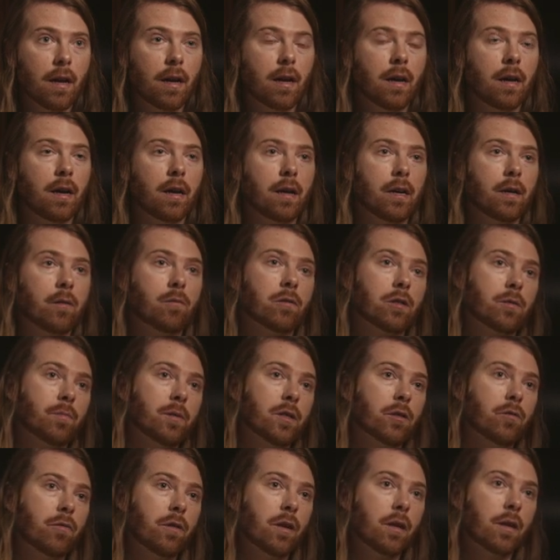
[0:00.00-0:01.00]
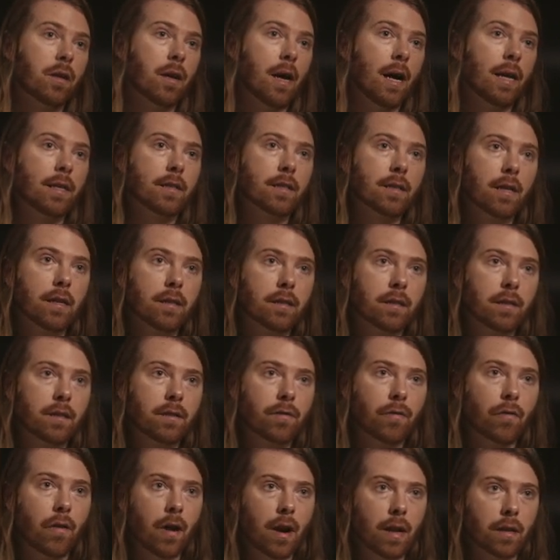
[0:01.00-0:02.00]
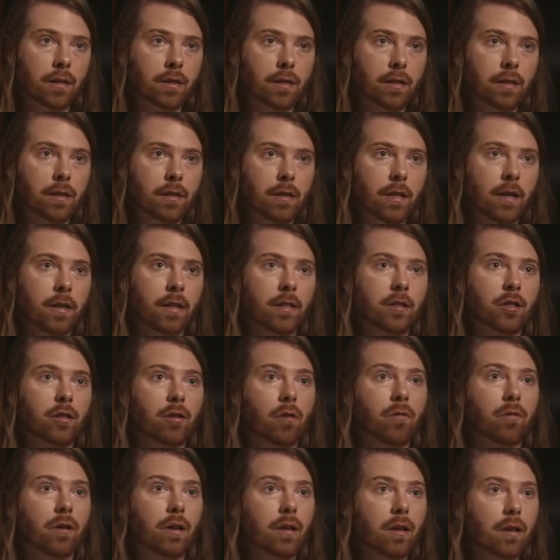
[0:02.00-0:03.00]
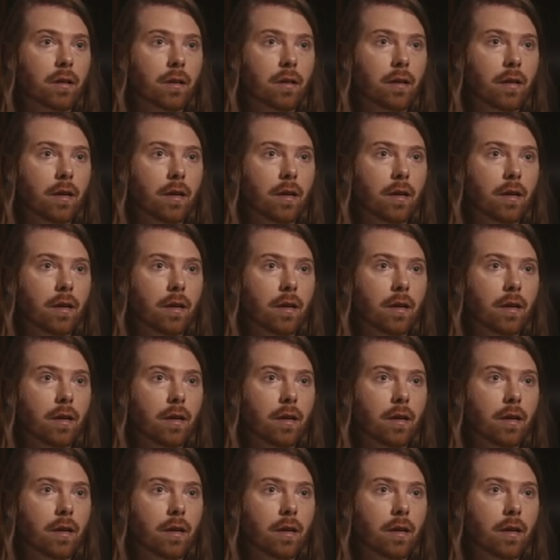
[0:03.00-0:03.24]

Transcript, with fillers: Uh, it was between Iceland, France, and Estonia.